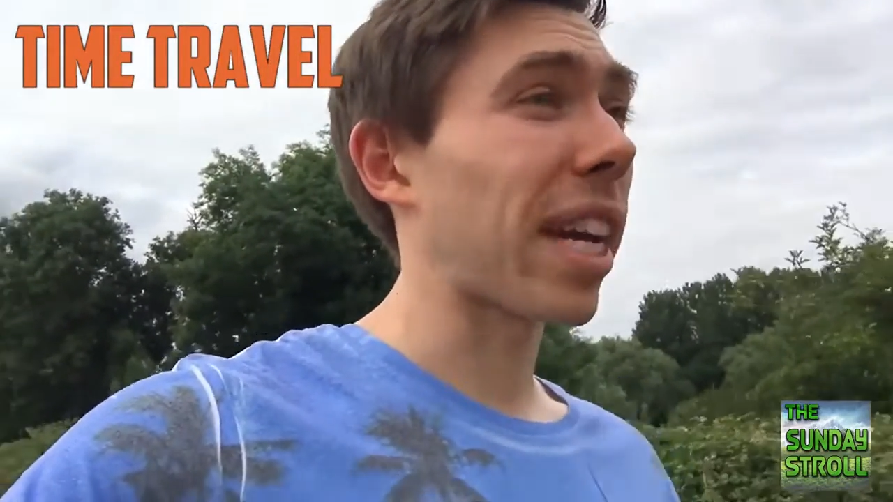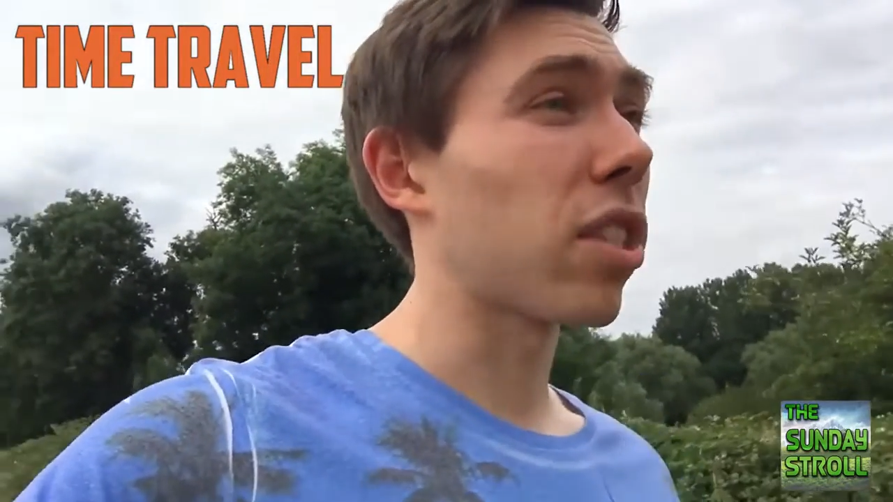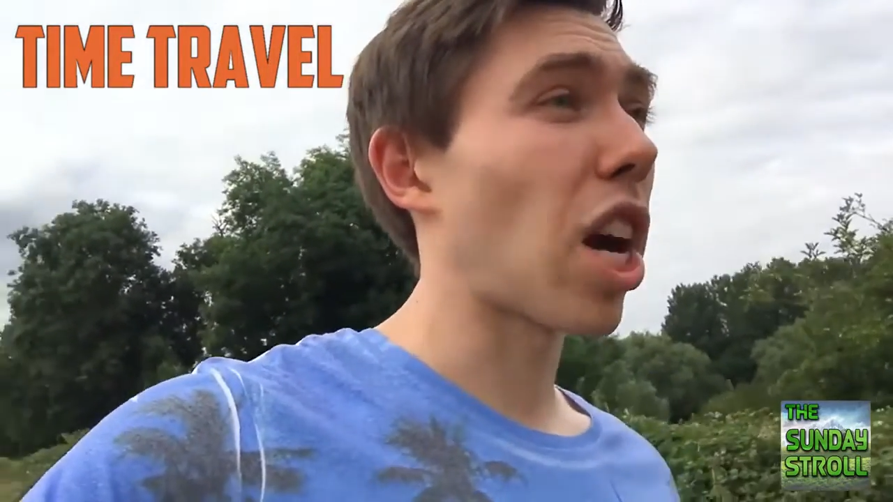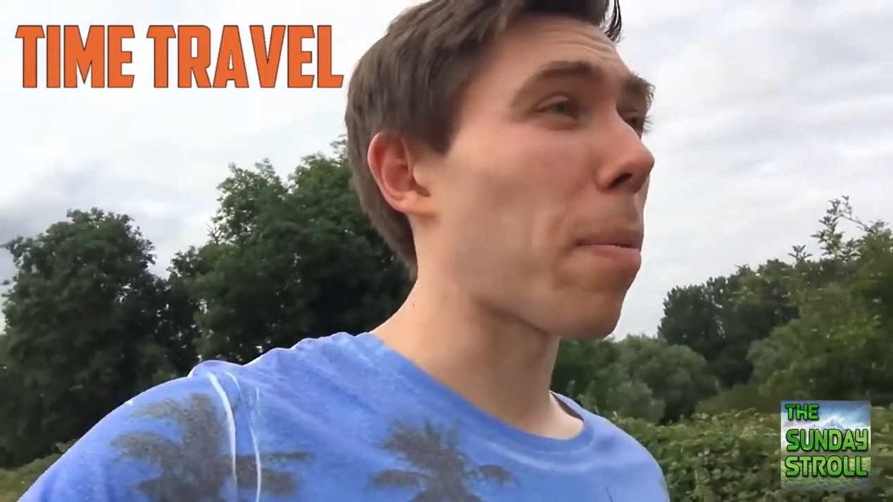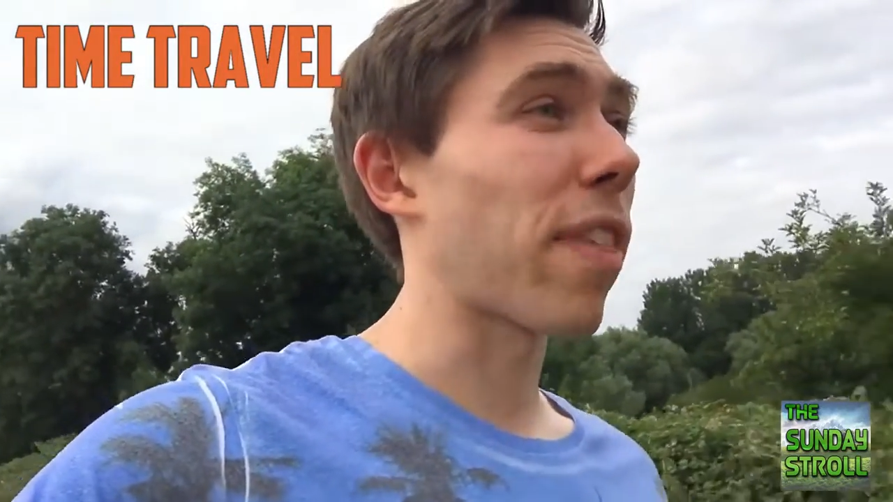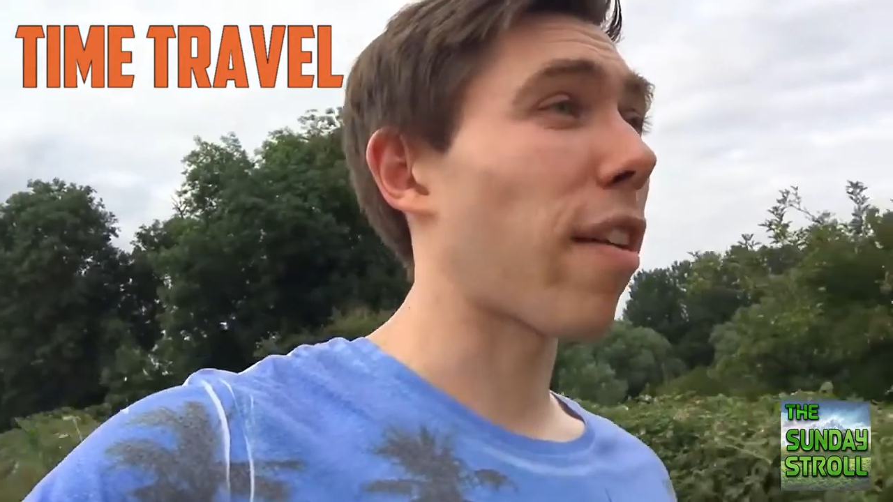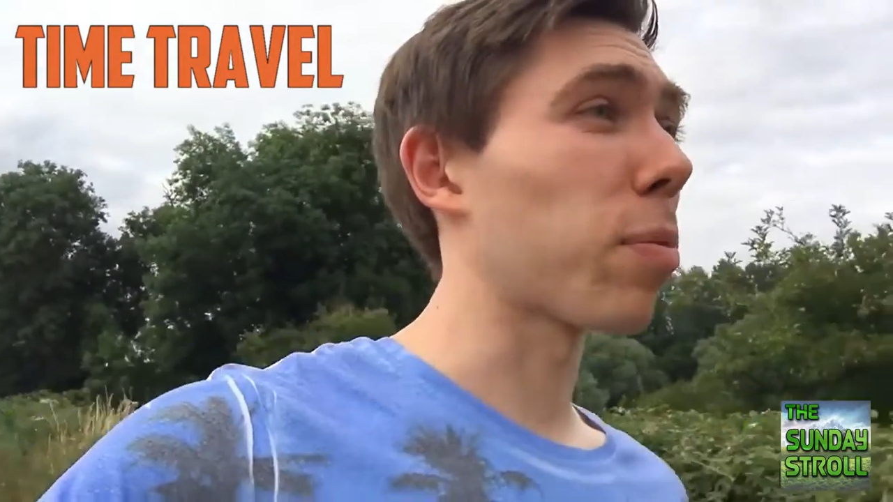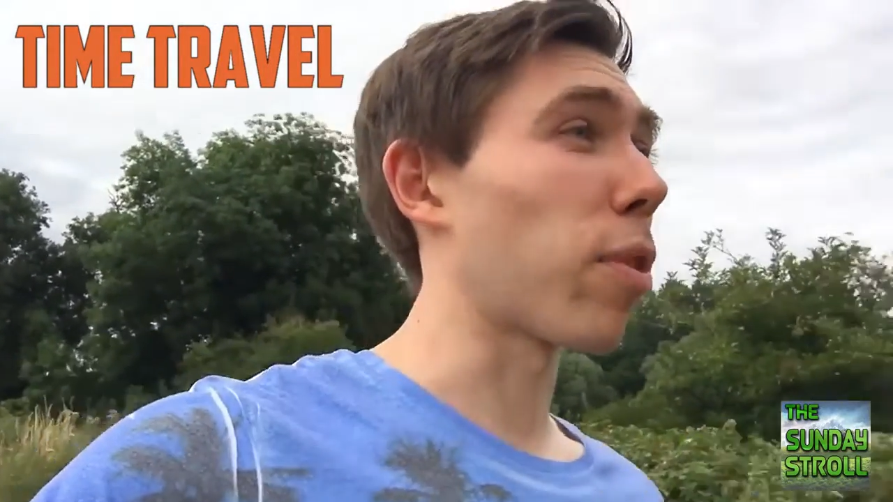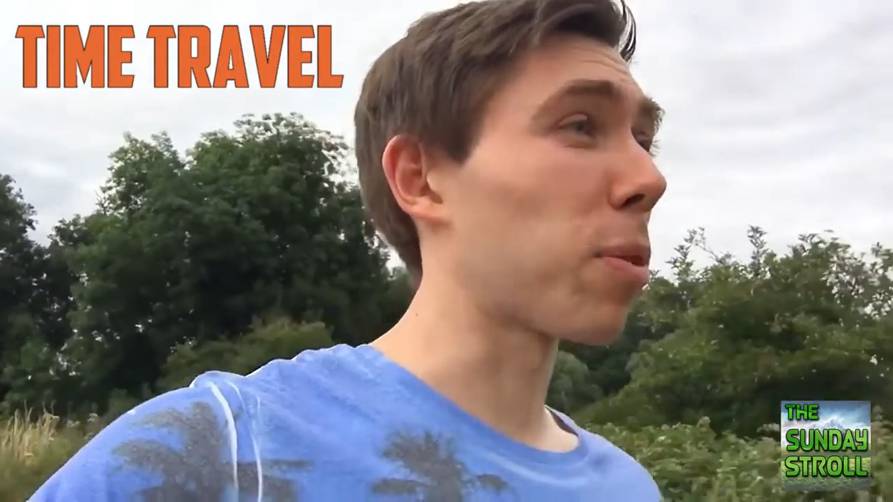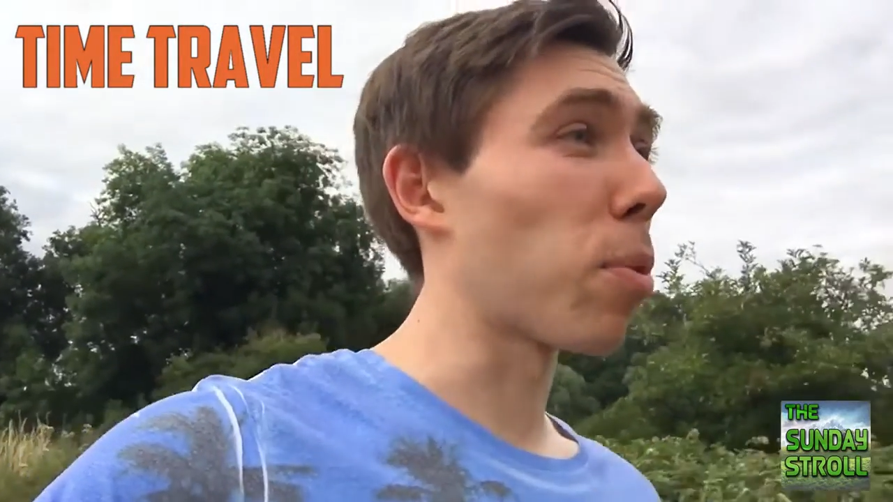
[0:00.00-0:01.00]
back in time if that
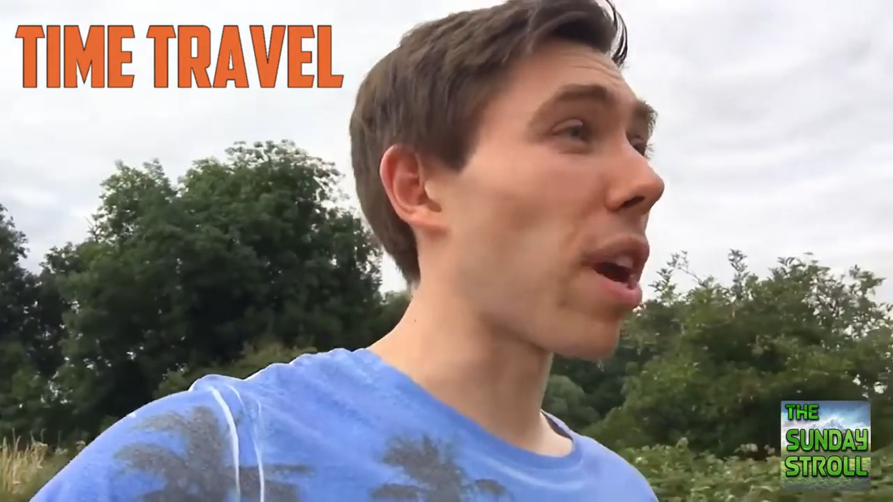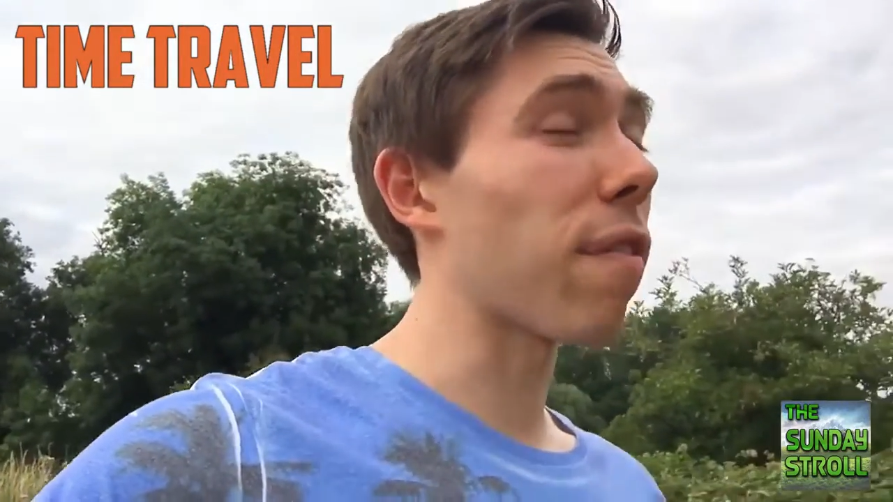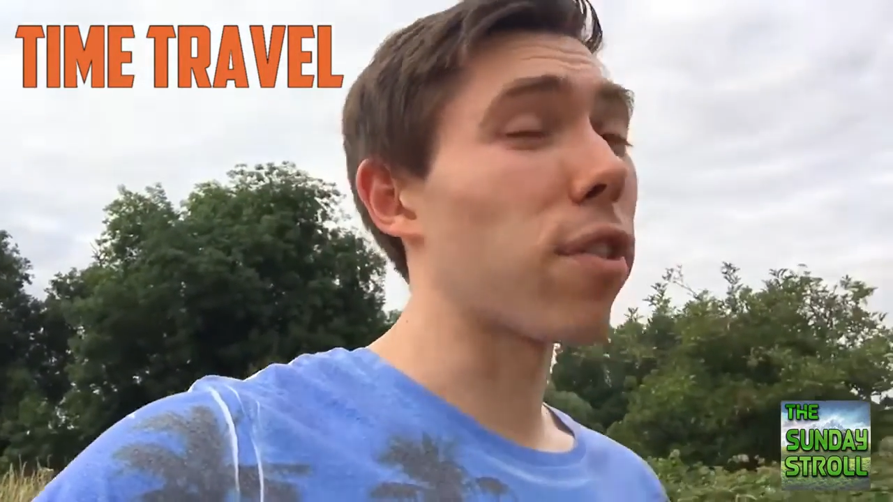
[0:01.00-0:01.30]
was possible.